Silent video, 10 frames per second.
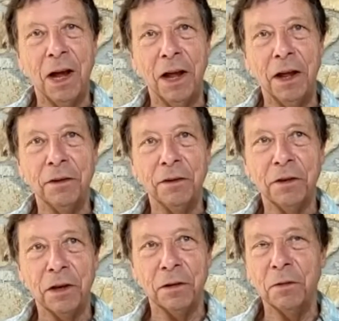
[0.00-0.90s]
and
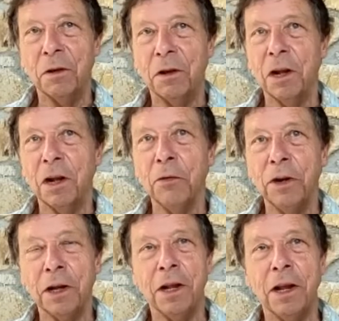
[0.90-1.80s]

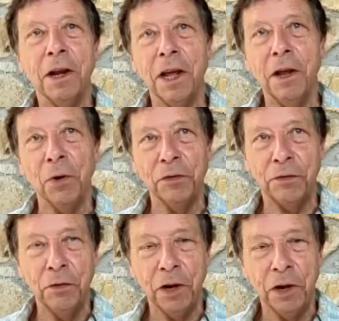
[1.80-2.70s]
including cleaning keyboards,
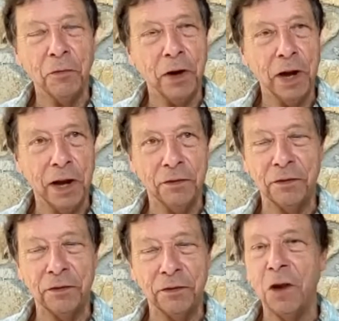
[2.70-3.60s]
tuning reeds,
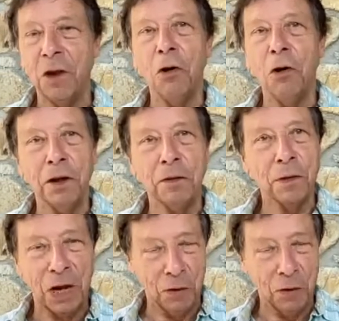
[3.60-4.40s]
oiling the blower,